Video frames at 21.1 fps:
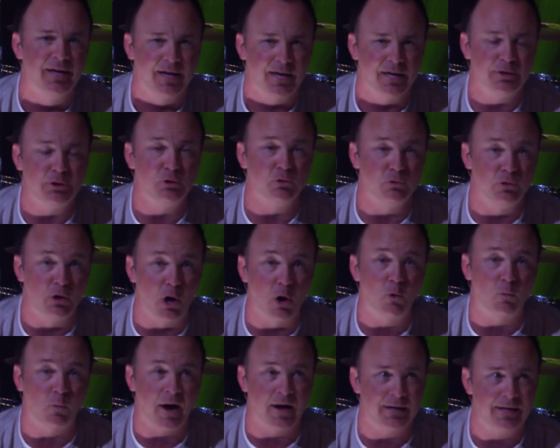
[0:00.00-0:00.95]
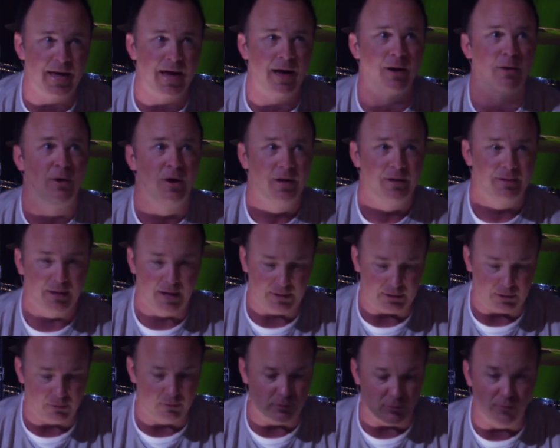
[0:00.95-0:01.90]
And you know right now, like
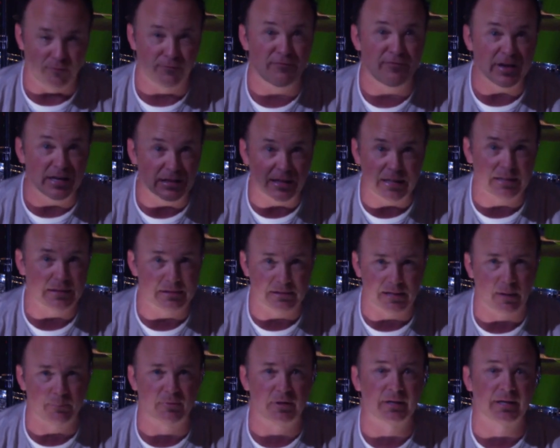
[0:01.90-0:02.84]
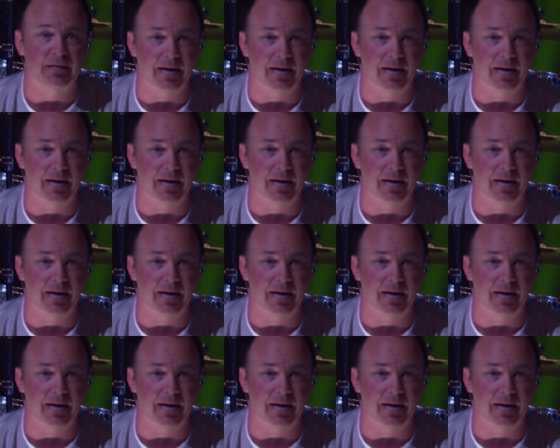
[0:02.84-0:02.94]
you're feeling something.